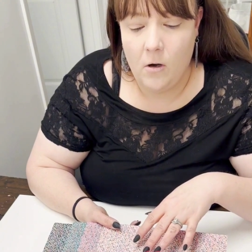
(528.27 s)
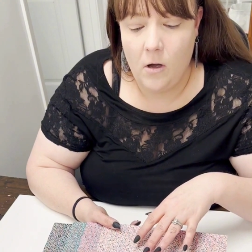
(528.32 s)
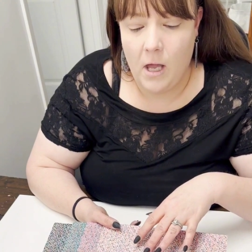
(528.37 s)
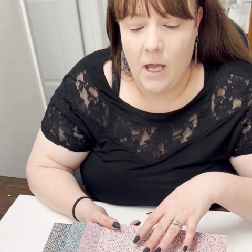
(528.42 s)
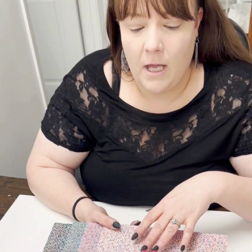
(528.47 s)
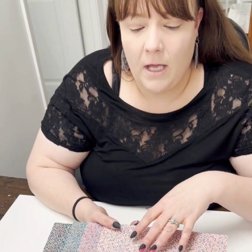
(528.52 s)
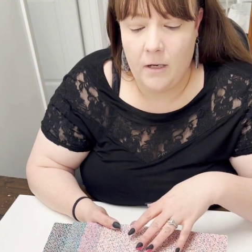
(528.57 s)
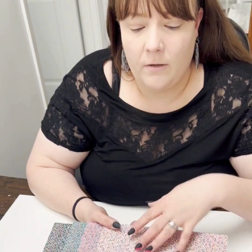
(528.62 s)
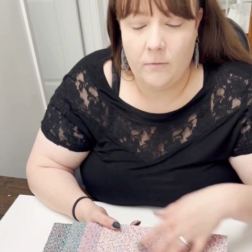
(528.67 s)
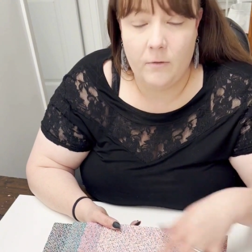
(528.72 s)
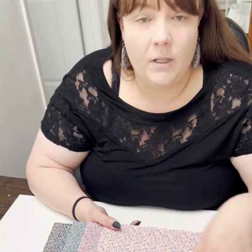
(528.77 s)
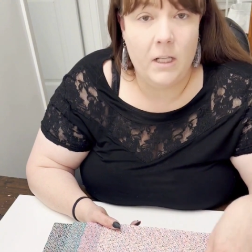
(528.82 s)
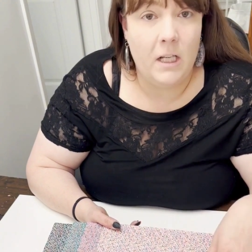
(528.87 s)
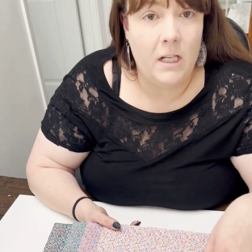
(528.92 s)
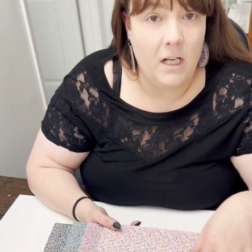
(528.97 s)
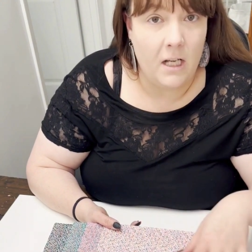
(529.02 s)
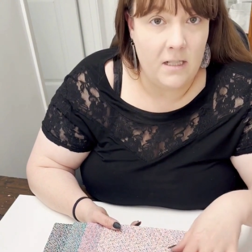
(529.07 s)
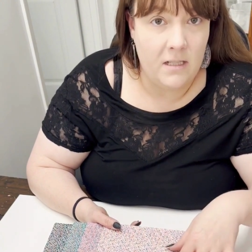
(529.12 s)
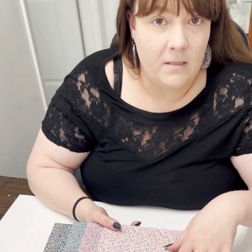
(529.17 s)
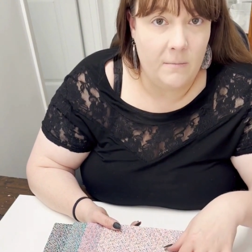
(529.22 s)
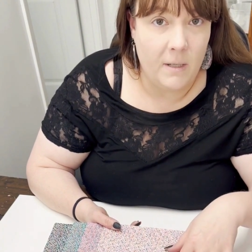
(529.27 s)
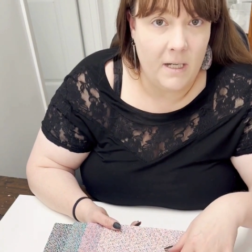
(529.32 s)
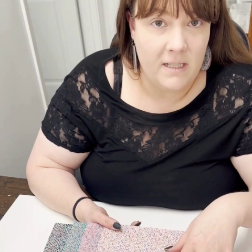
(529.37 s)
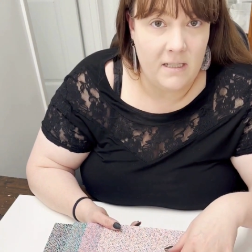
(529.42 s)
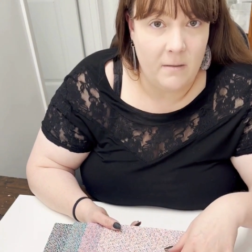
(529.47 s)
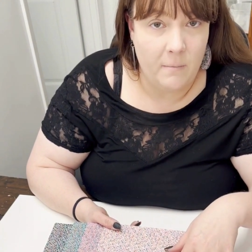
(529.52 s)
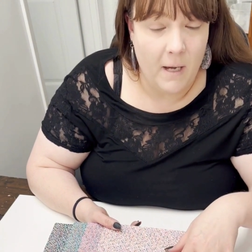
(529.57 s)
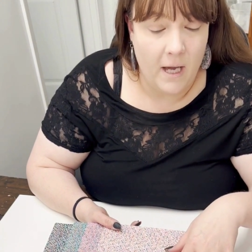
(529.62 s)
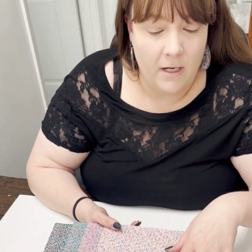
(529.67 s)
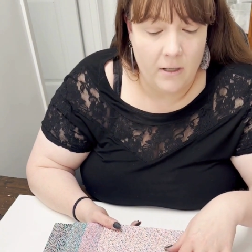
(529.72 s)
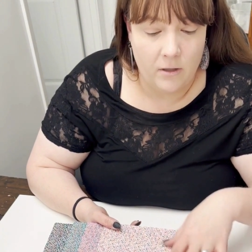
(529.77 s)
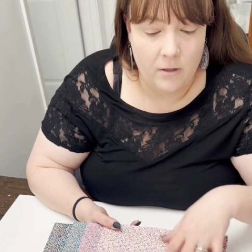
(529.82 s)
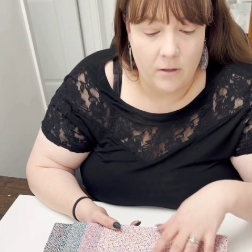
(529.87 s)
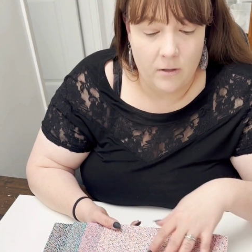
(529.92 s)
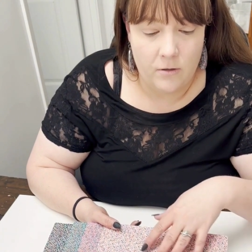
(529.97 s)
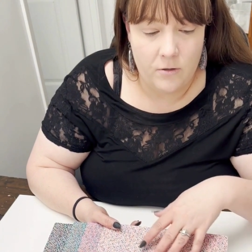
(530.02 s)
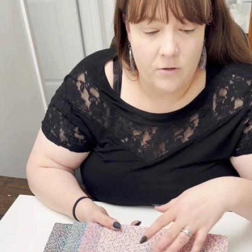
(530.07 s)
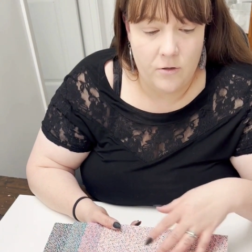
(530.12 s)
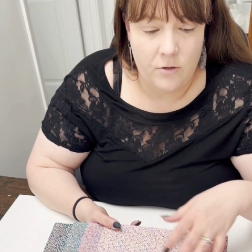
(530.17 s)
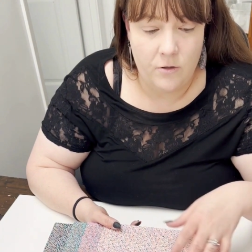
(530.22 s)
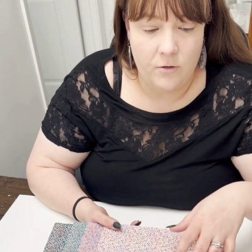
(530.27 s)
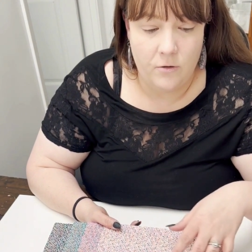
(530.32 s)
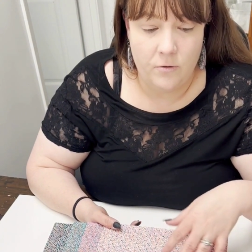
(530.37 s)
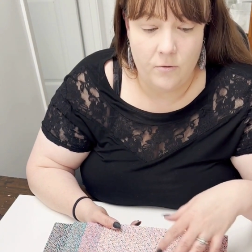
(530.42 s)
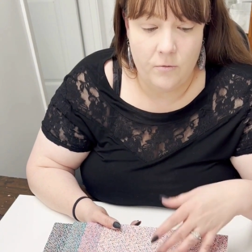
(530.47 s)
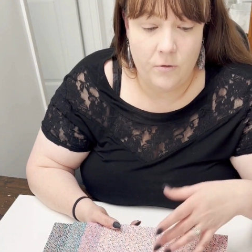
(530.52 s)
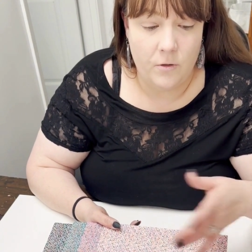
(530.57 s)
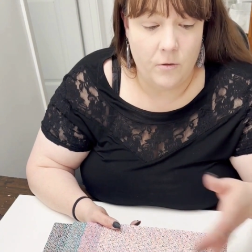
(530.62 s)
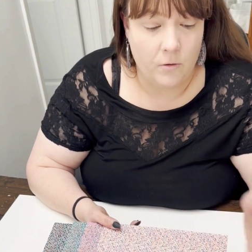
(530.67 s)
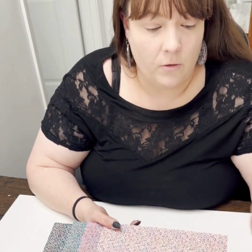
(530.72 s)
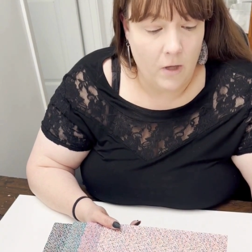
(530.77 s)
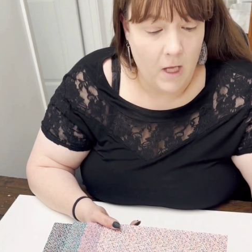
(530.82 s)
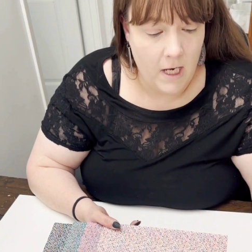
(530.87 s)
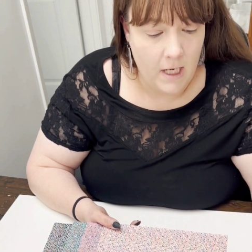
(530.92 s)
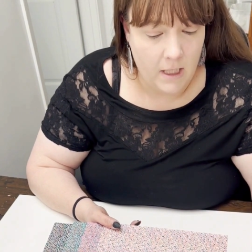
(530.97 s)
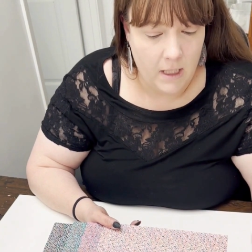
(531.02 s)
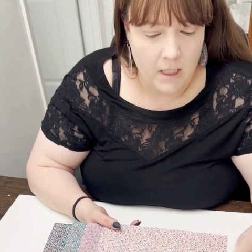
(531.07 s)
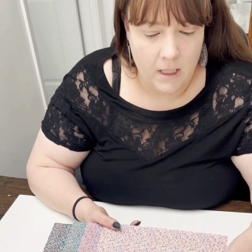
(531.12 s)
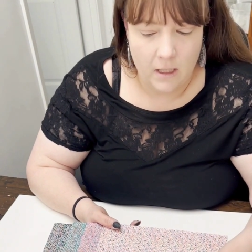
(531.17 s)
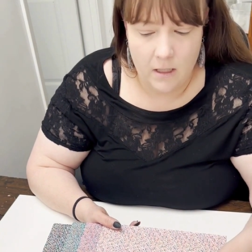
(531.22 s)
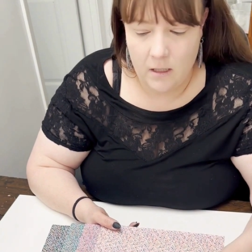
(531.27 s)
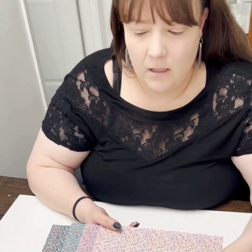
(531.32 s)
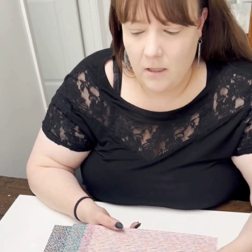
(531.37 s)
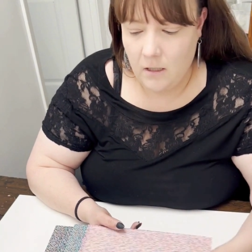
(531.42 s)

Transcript: and really customize the pattern to your liking.